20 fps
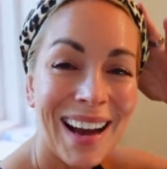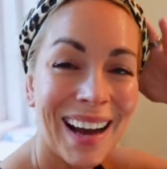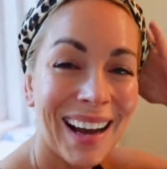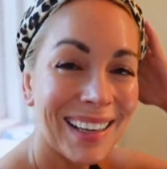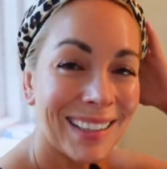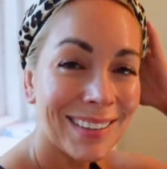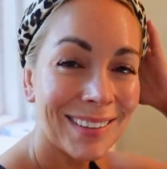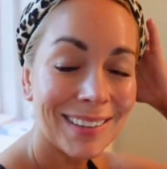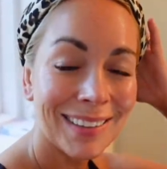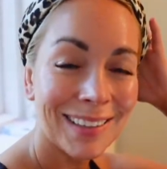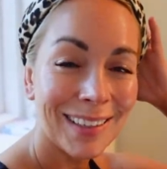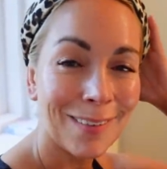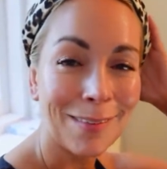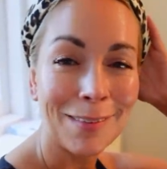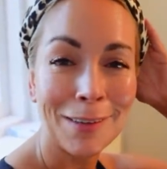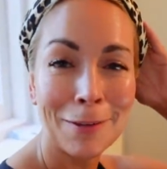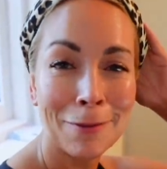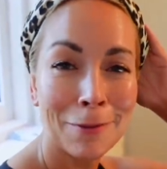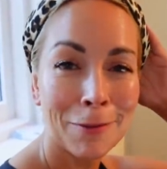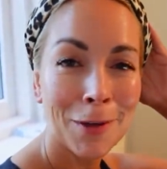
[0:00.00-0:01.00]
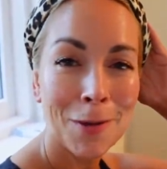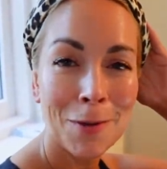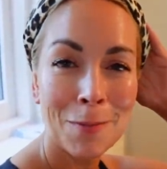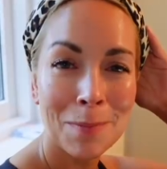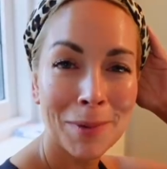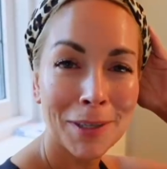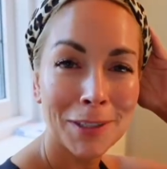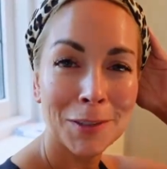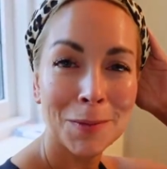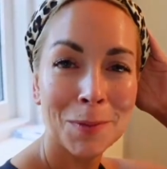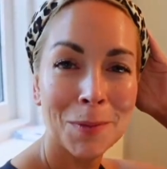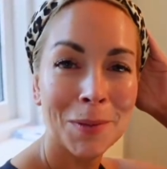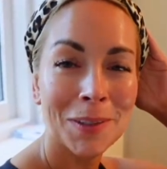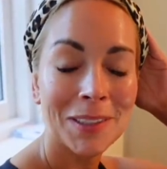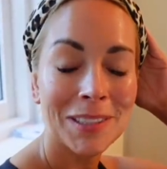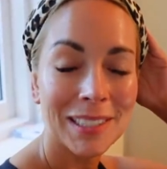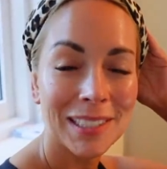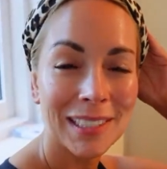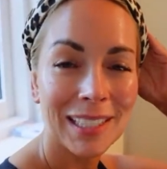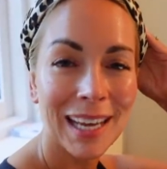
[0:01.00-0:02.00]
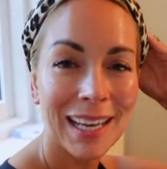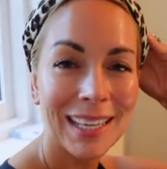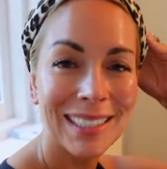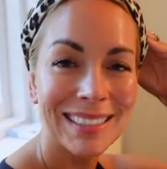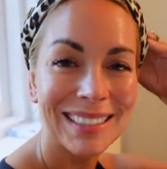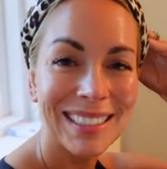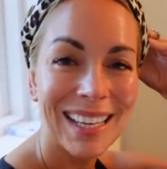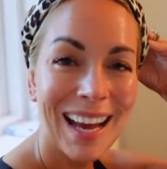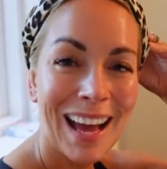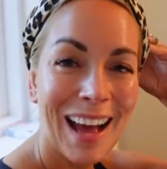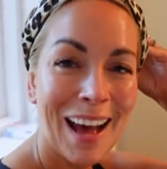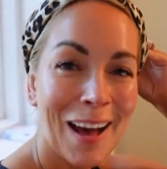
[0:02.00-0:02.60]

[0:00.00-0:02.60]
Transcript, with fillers: I don't think I'm going to film much more tonight.